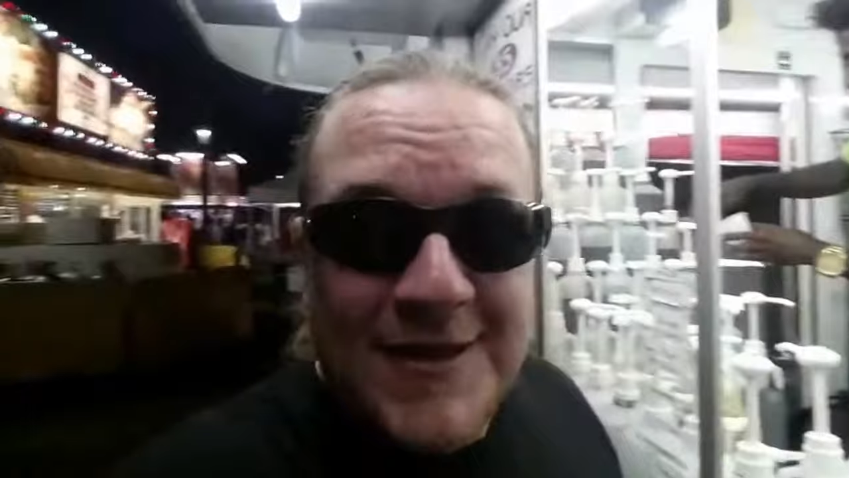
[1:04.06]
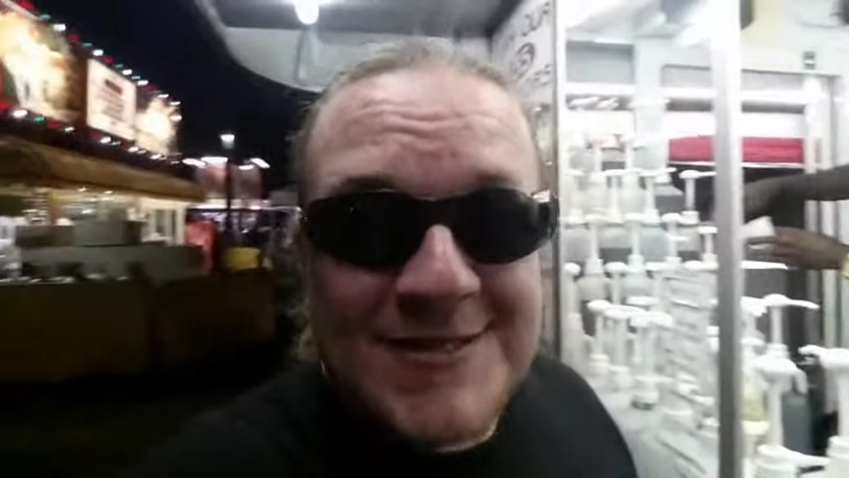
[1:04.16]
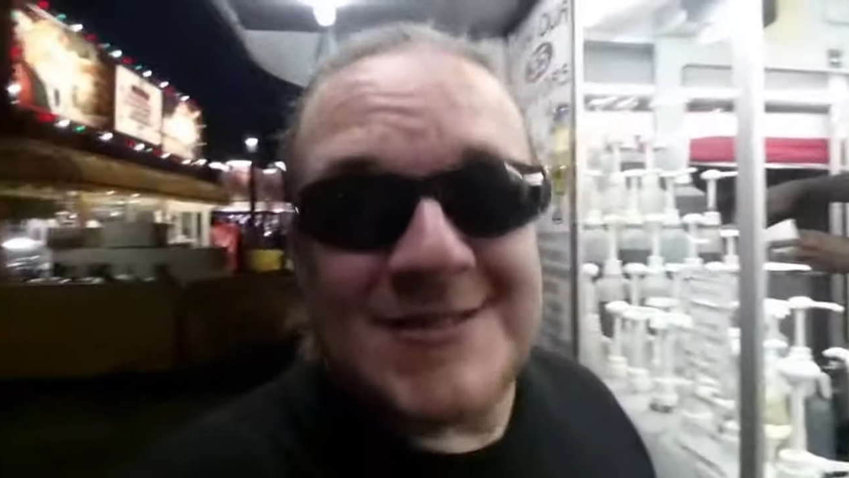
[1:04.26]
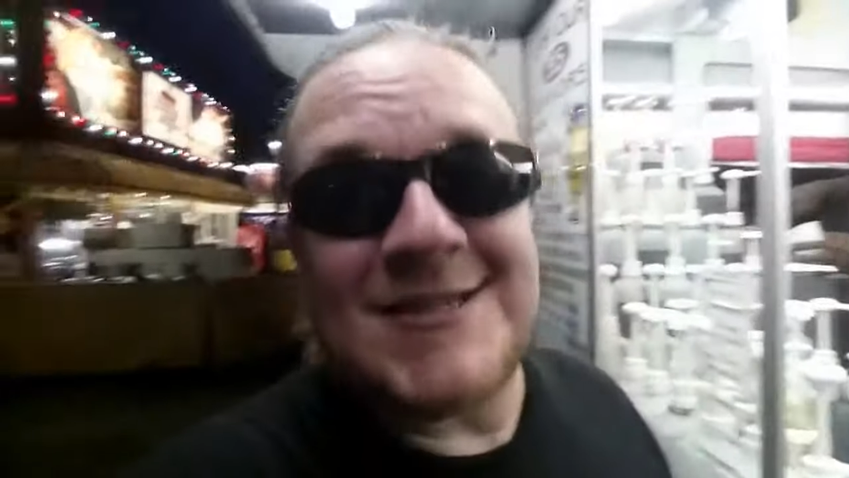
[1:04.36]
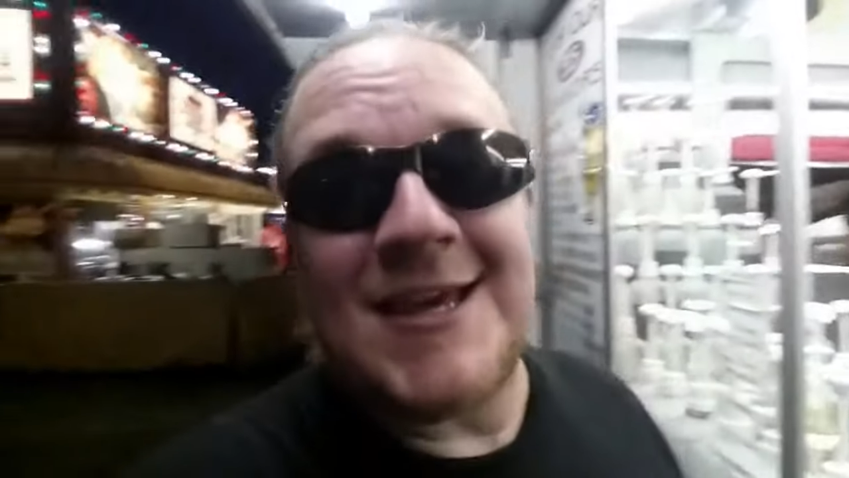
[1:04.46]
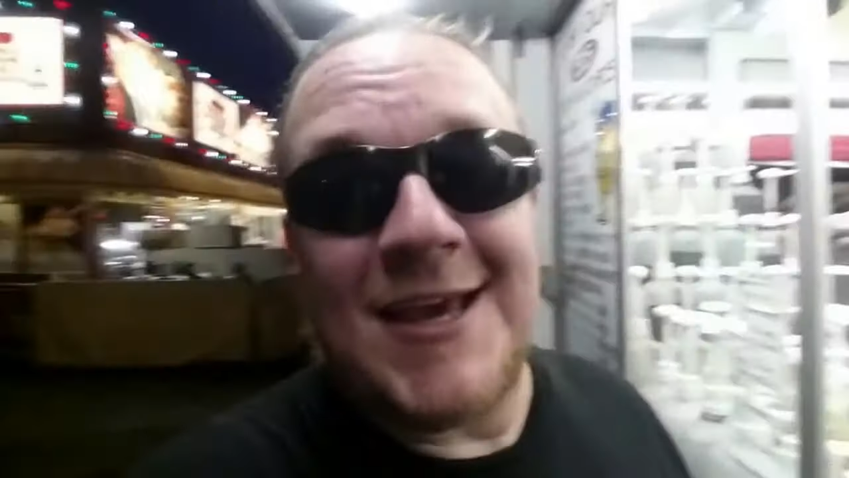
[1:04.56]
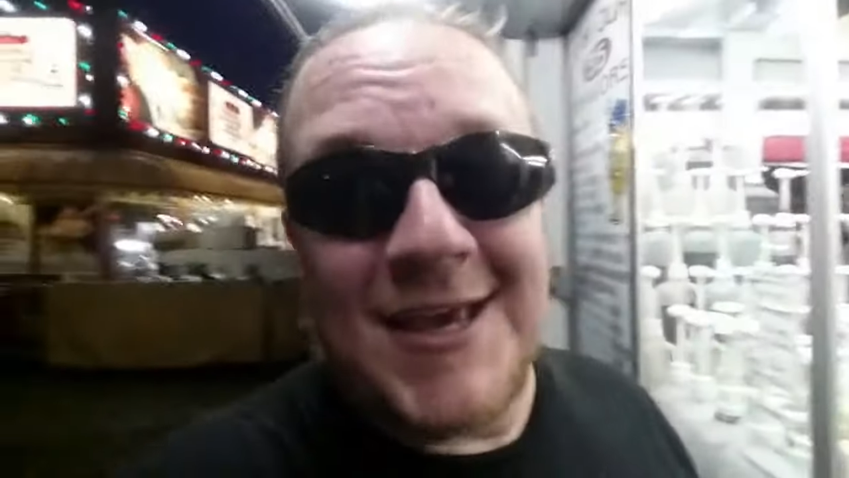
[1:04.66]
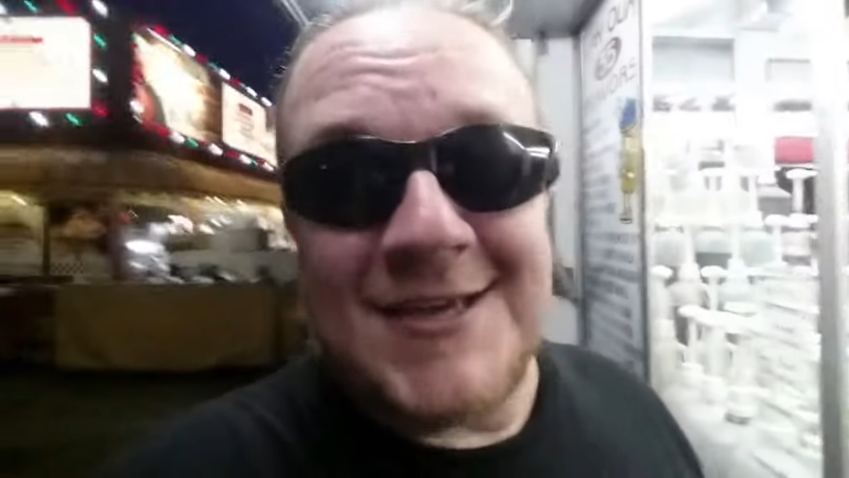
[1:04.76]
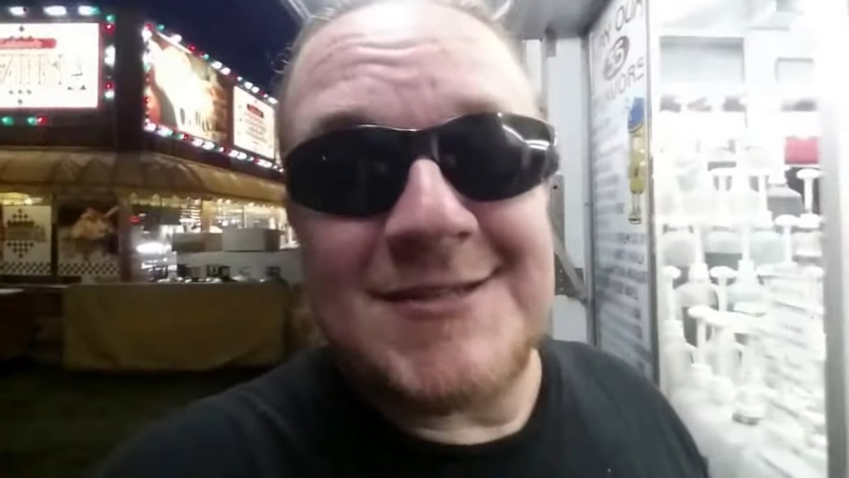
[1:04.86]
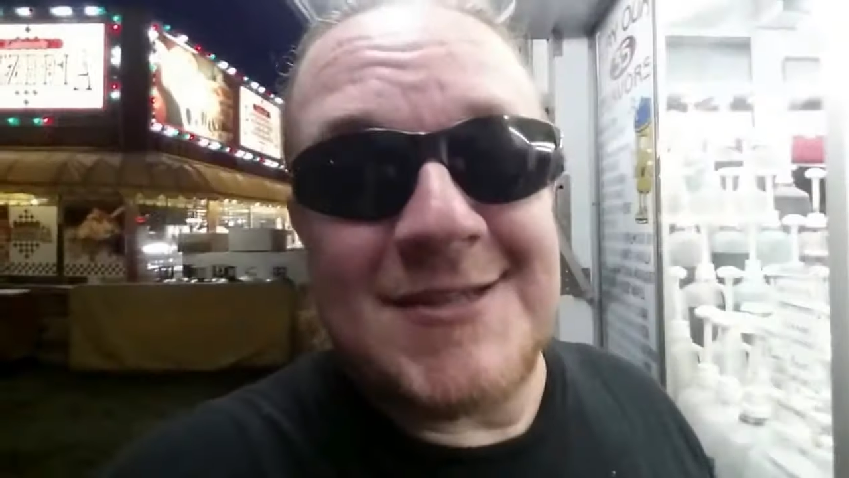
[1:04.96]
This is the
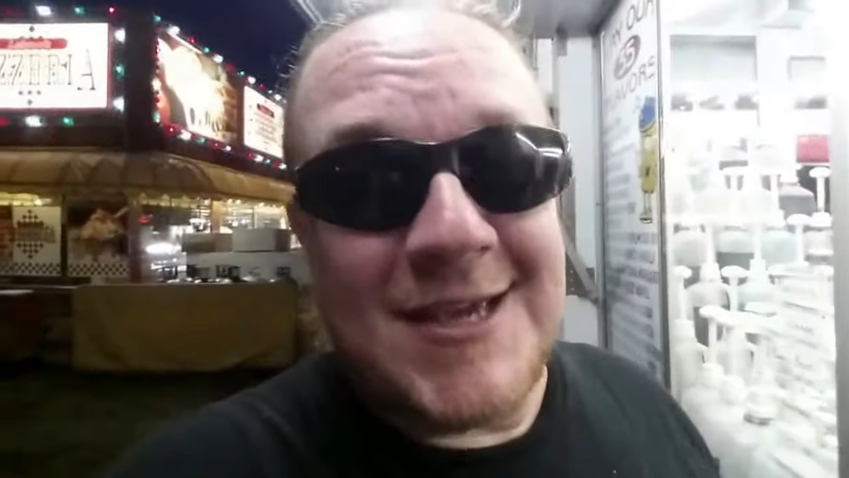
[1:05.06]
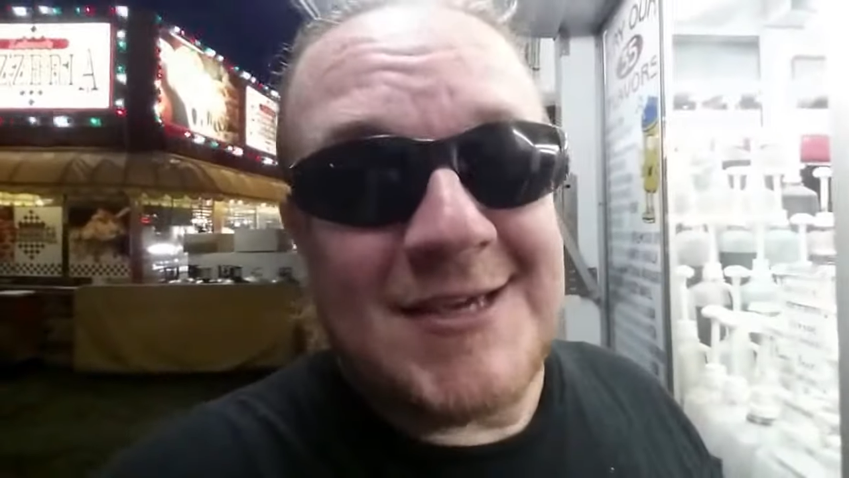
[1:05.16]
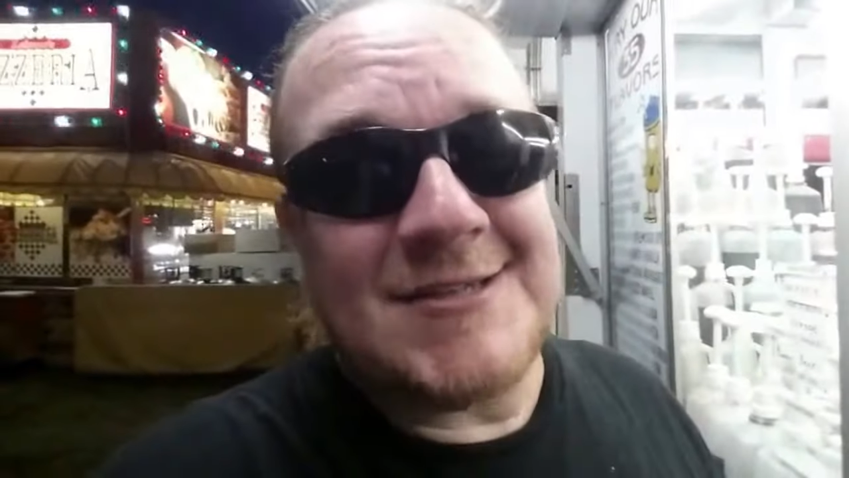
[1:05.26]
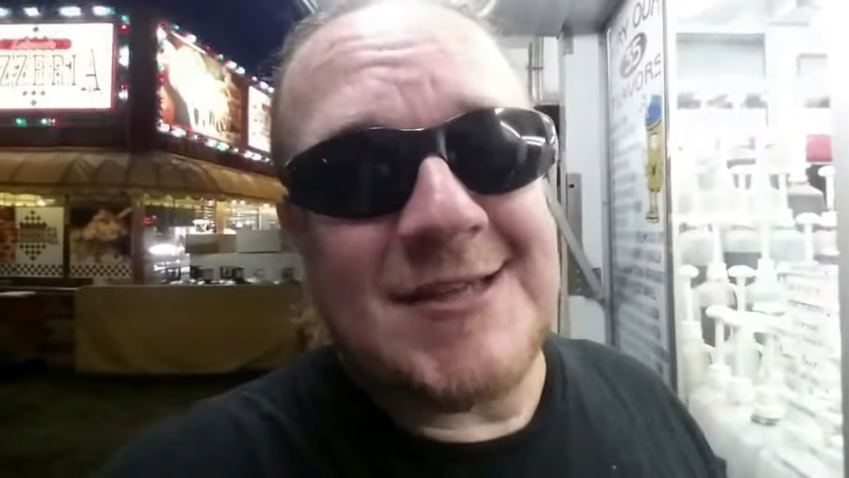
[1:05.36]
east, east